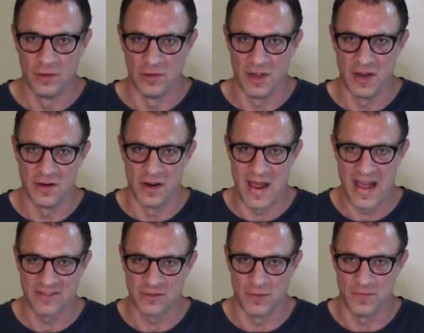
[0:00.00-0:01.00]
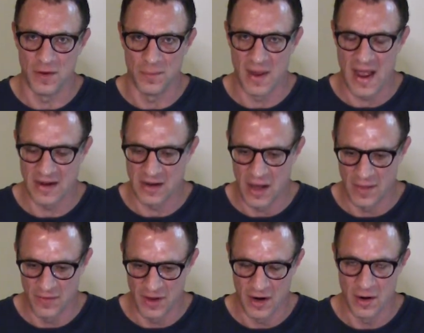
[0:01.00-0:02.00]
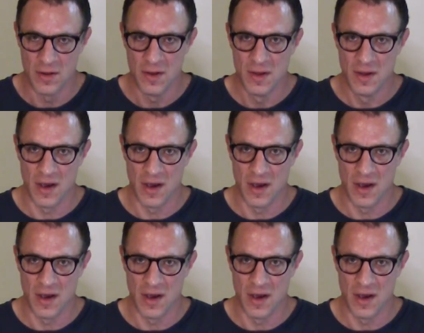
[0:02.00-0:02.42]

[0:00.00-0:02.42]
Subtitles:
lid and it has to fit back on there,